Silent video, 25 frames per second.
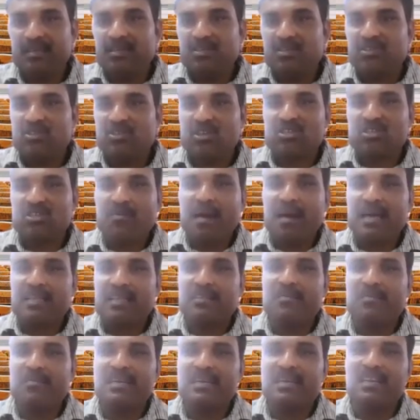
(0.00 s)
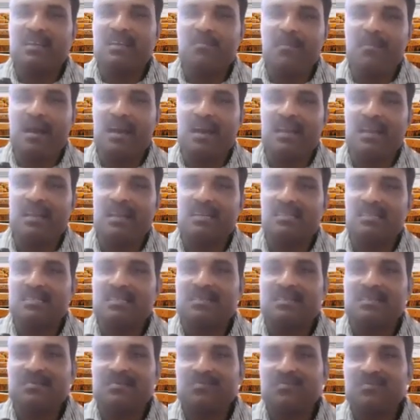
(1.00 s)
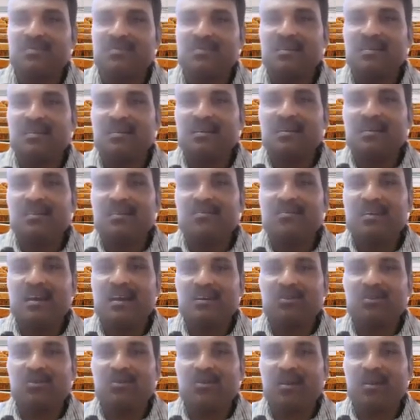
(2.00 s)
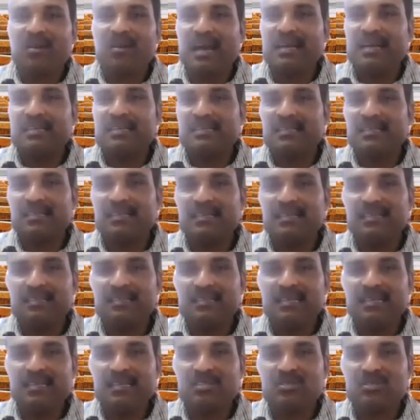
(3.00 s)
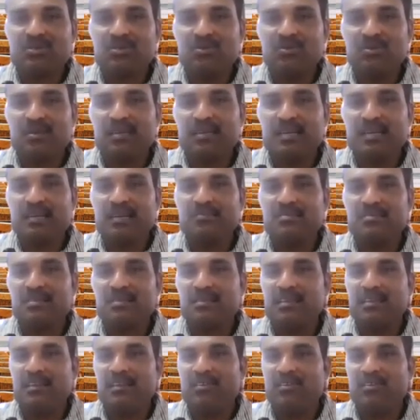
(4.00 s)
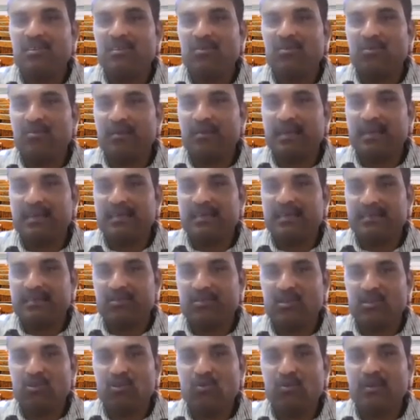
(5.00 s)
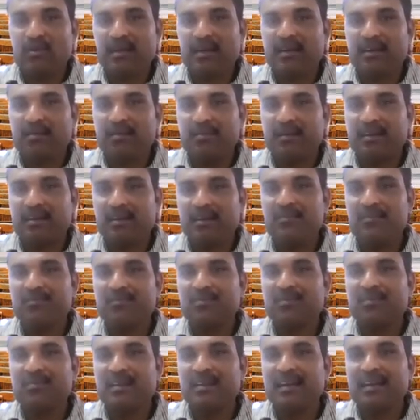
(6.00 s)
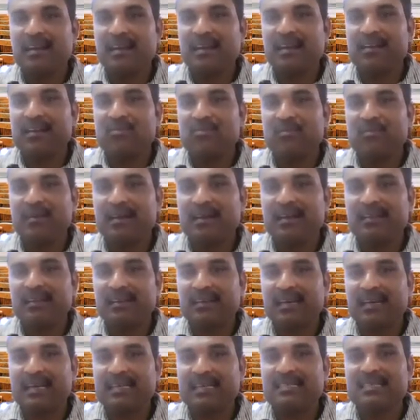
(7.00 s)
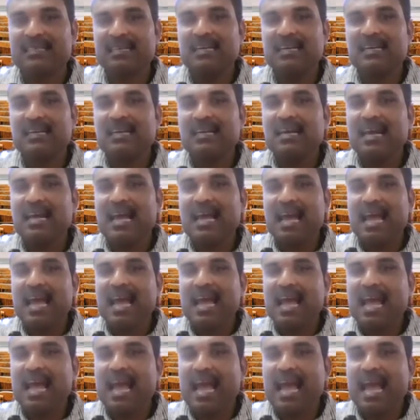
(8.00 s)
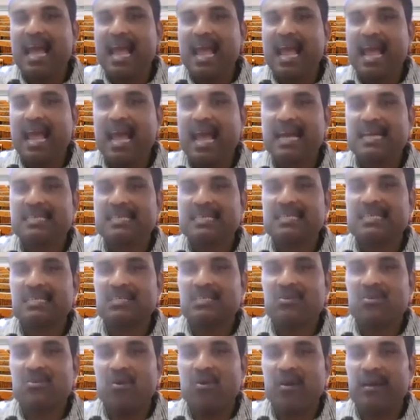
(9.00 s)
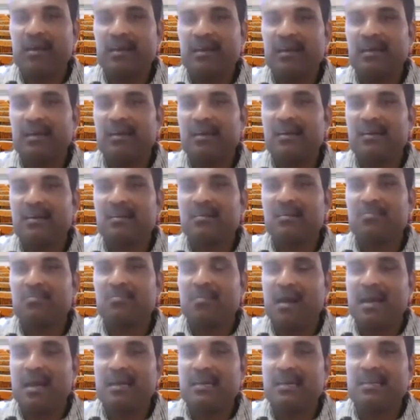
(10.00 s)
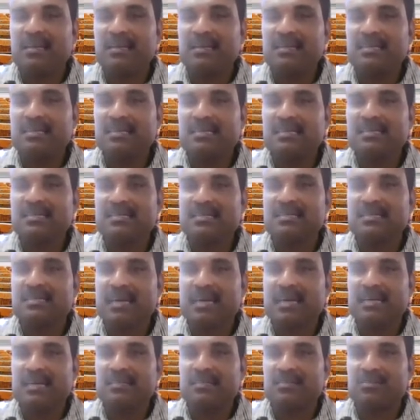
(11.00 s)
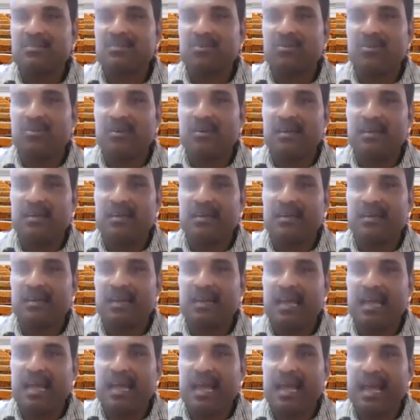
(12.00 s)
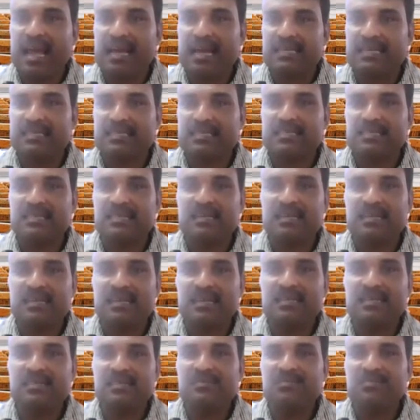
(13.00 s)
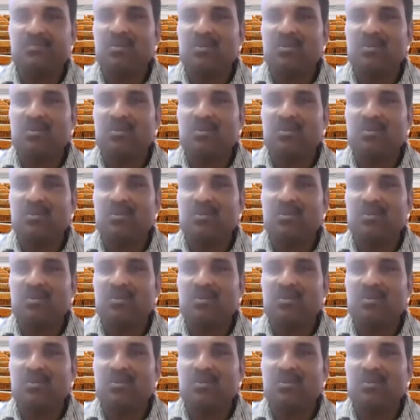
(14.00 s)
So as to mathematically balance, we have to write these two terms in the numerator. So the numerator becomes, we can write numerator as x square minus sine square x, right?